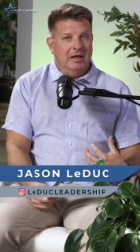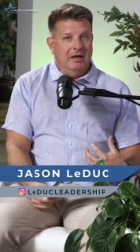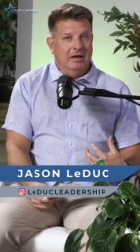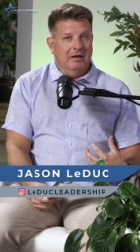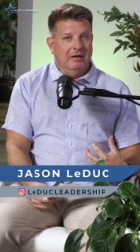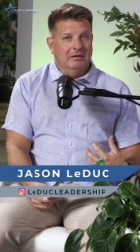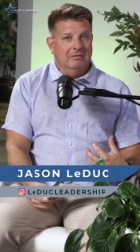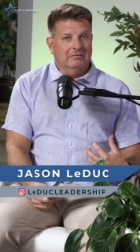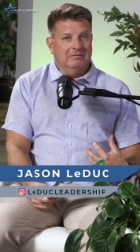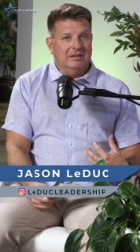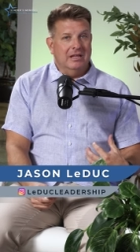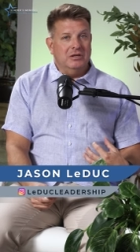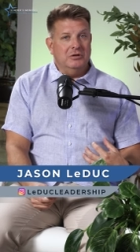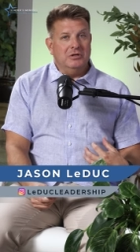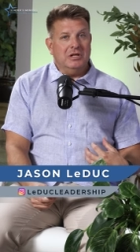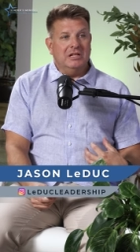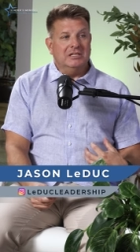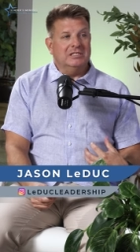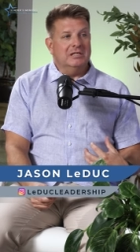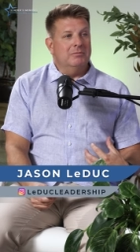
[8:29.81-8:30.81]
Uh, can you
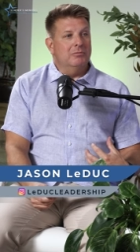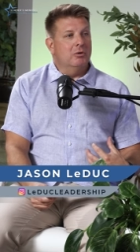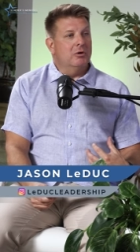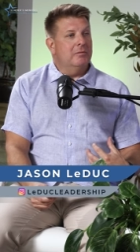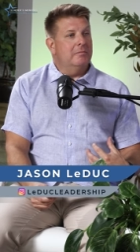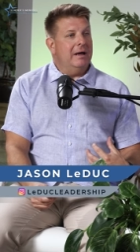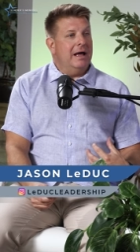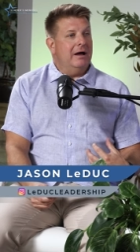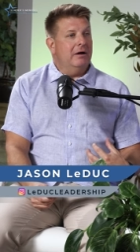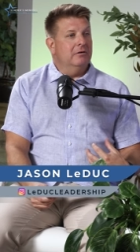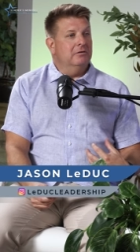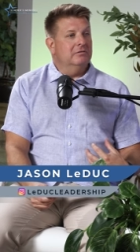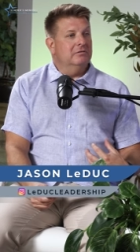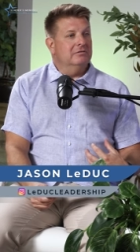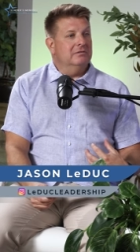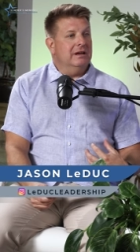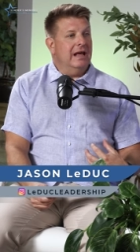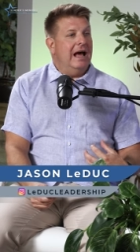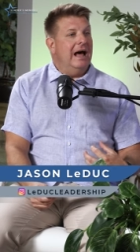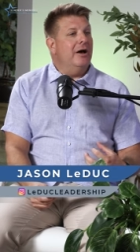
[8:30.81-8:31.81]
tell us a little more about
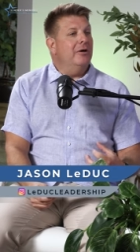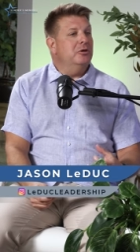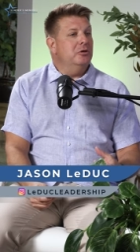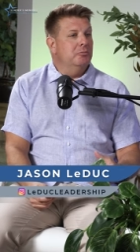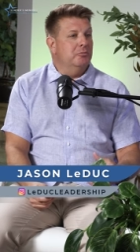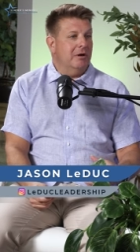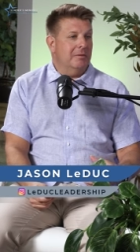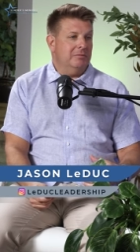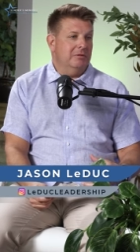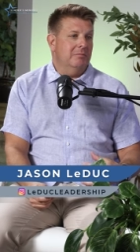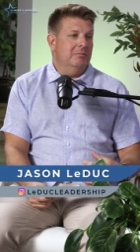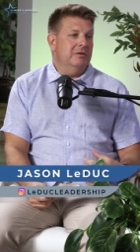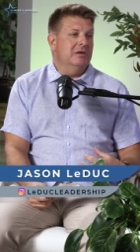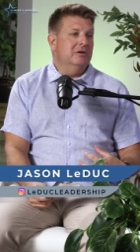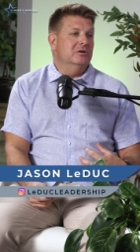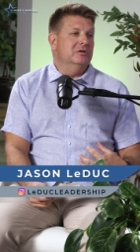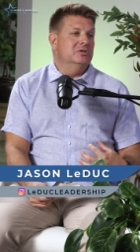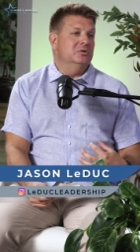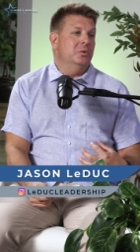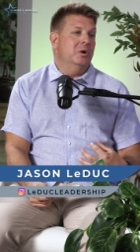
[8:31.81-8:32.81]
how you prep the
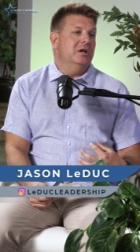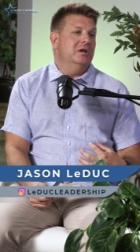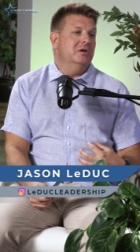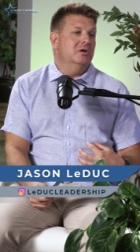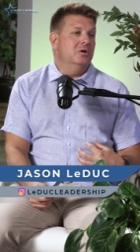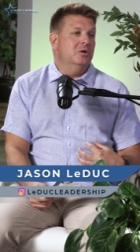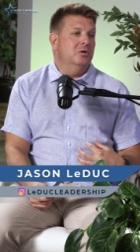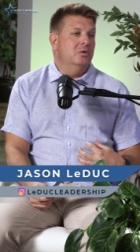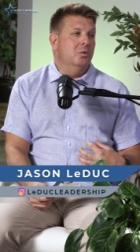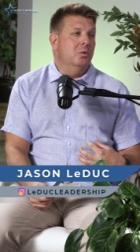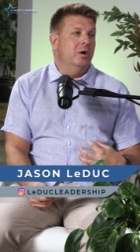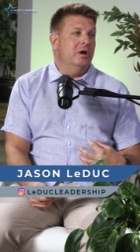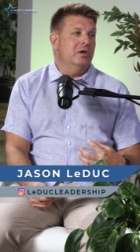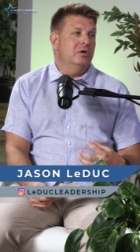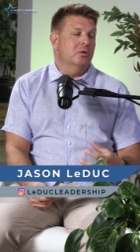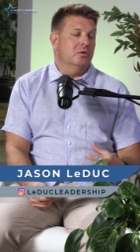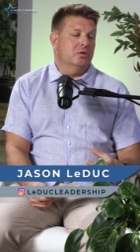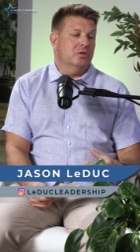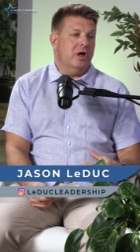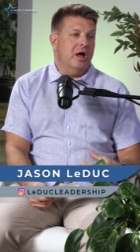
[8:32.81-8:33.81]
meals? What what
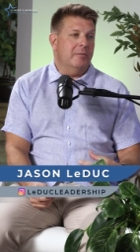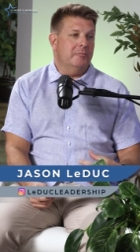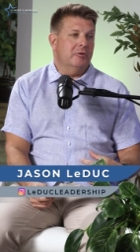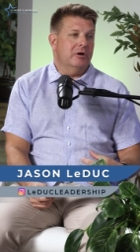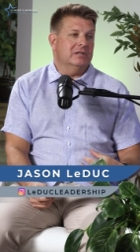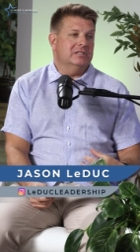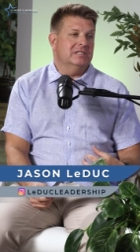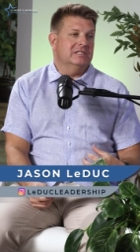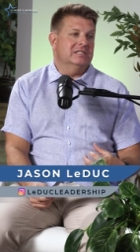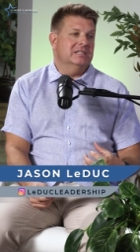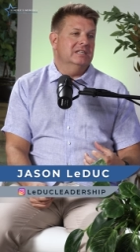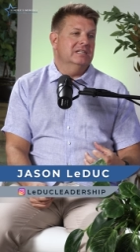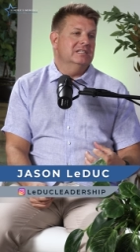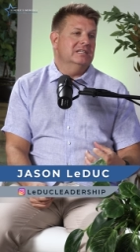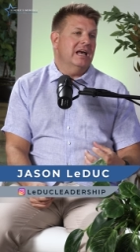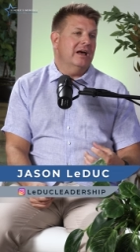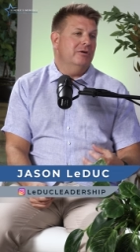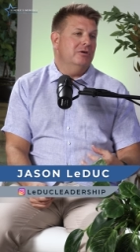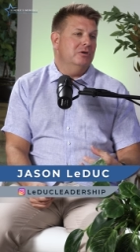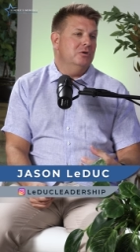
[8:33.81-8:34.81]
your thought process is?
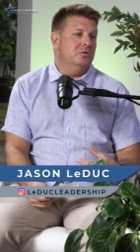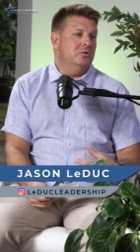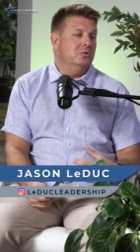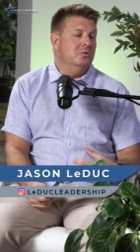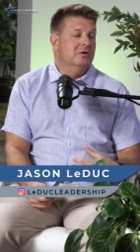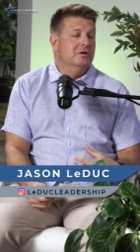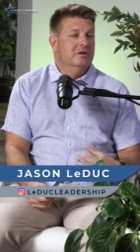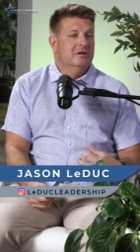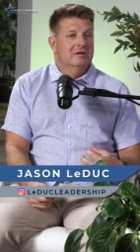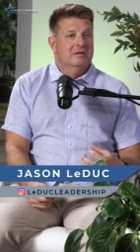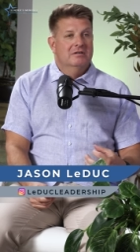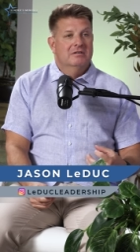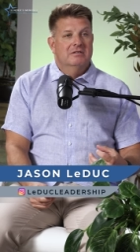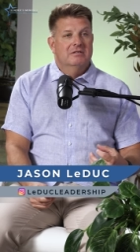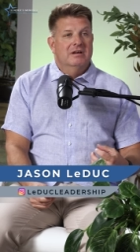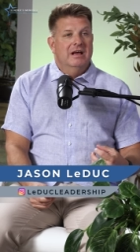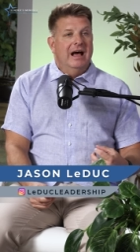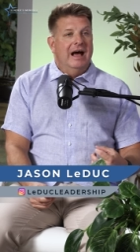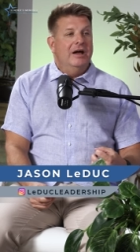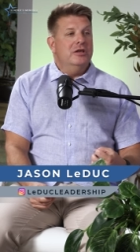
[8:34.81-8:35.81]
How you
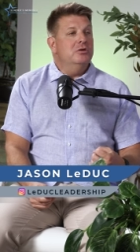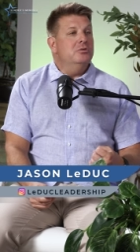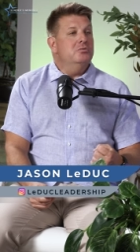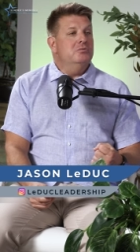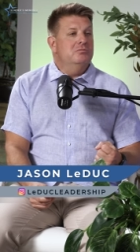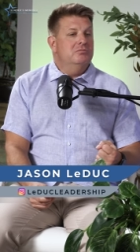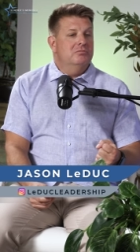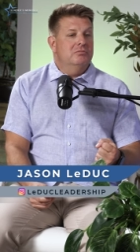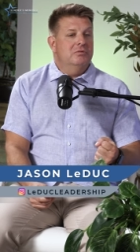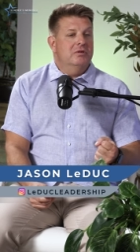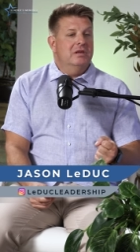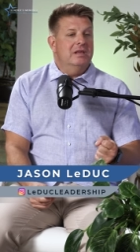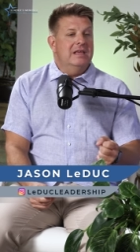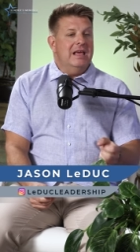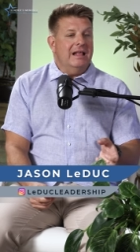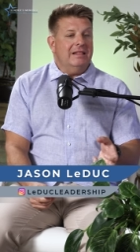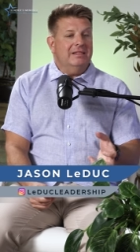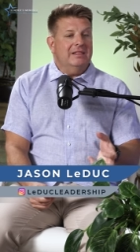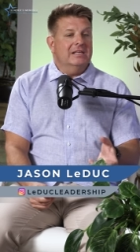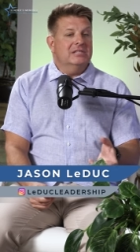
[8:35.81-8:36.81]
how you
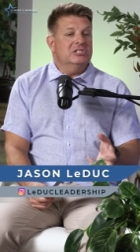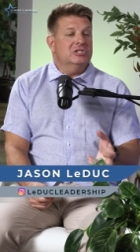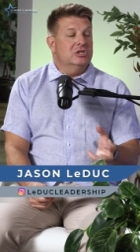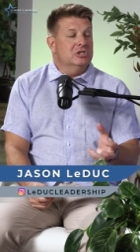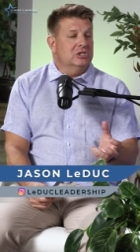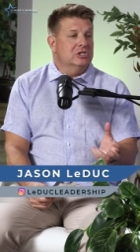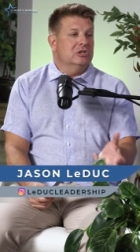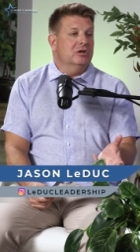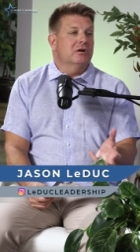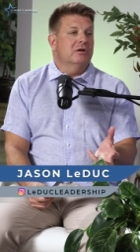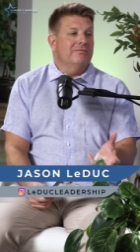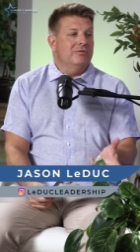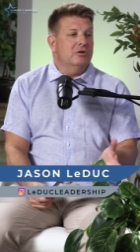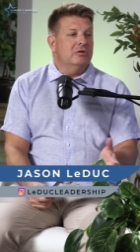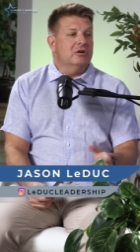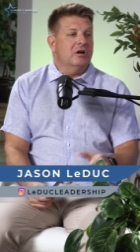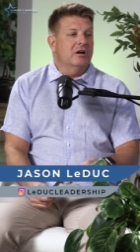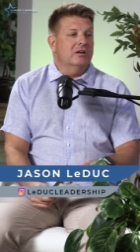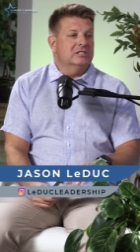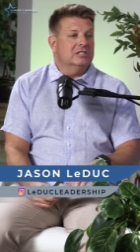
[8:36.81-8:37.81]
get this to serve
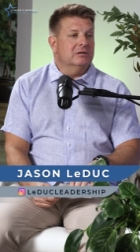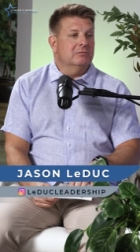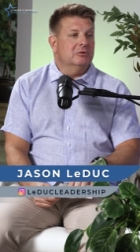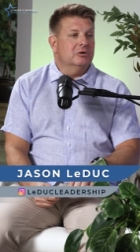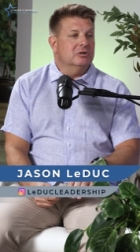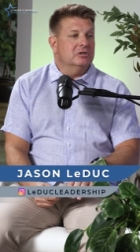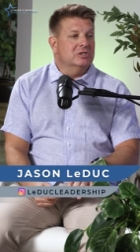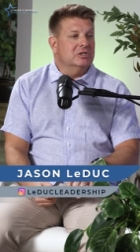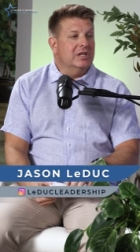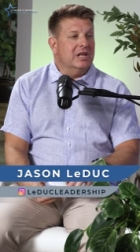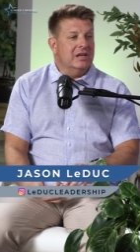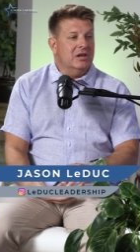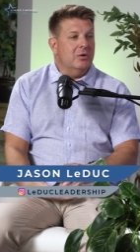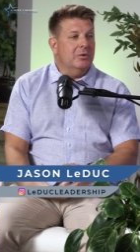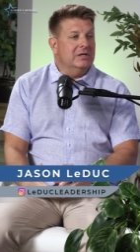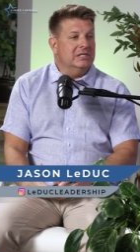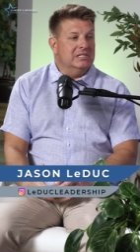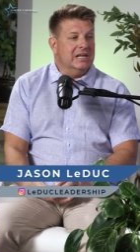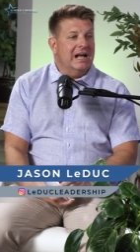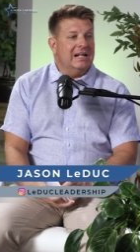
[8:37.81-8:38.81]
your customers so they
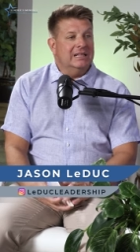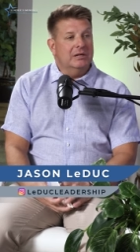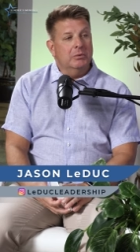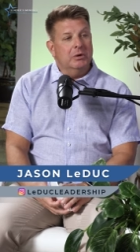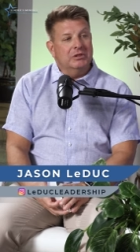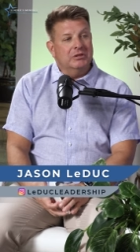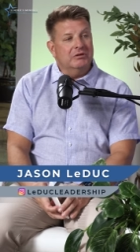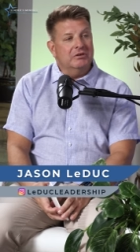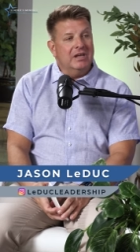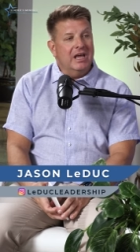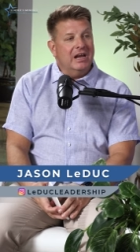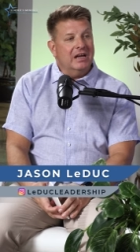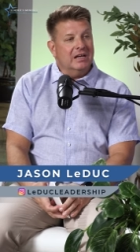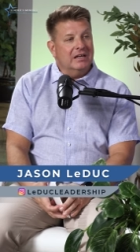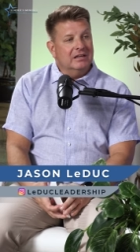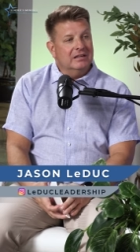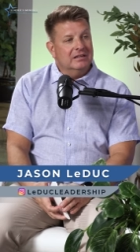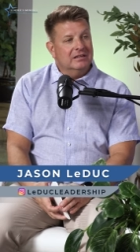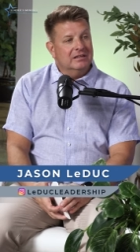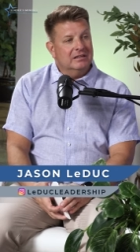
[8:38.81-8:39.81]
know exactly what they're getting?